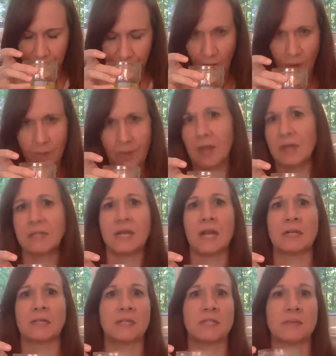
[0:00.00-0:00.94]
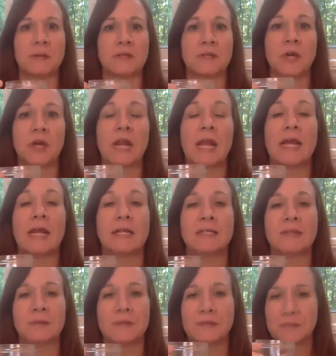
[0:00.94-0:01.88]
my gosh, it actually smells good.
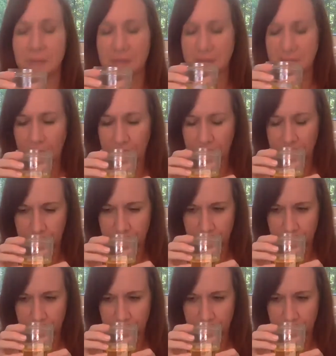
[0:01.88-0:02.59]
It almost smells like